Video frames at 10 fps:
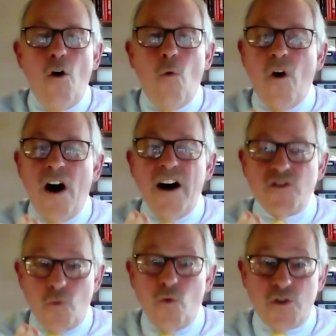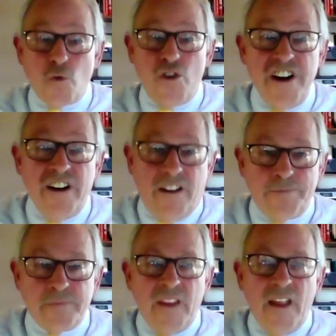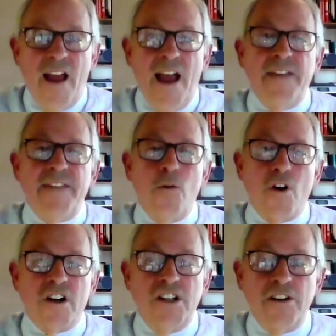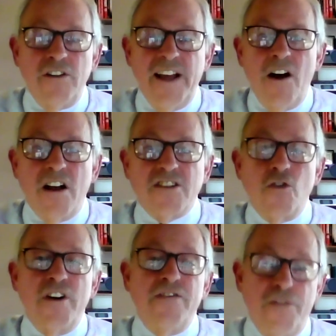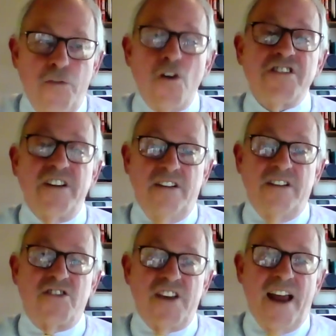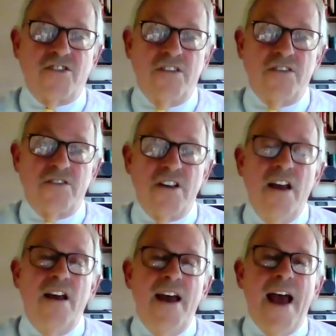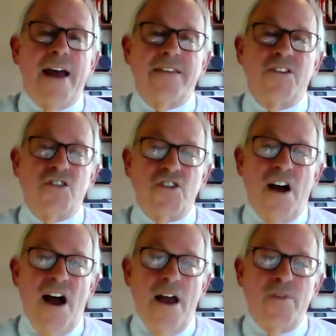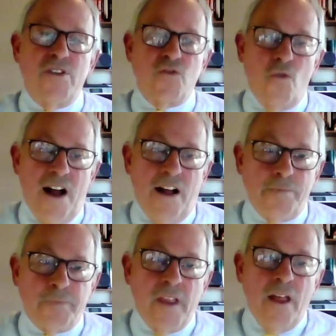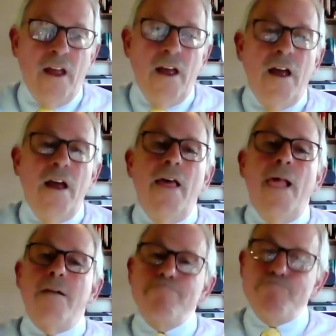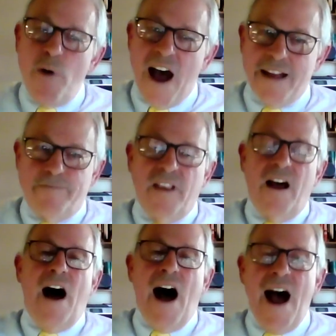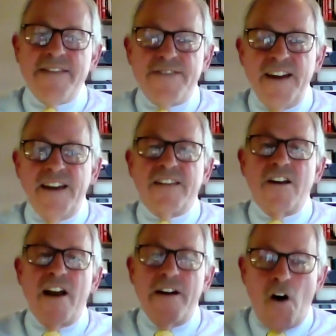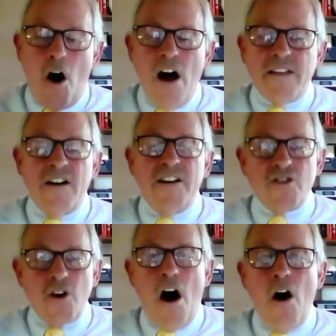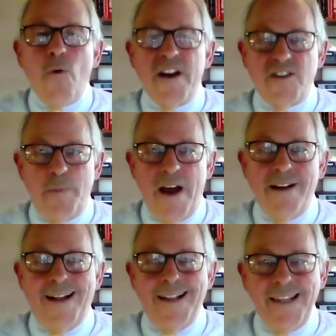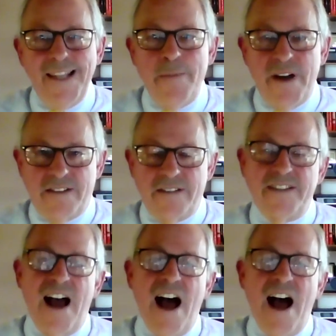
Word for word: was was real, and they were clearly also enforcing the sanctions at this time as well. But I think there have there has always been a limit to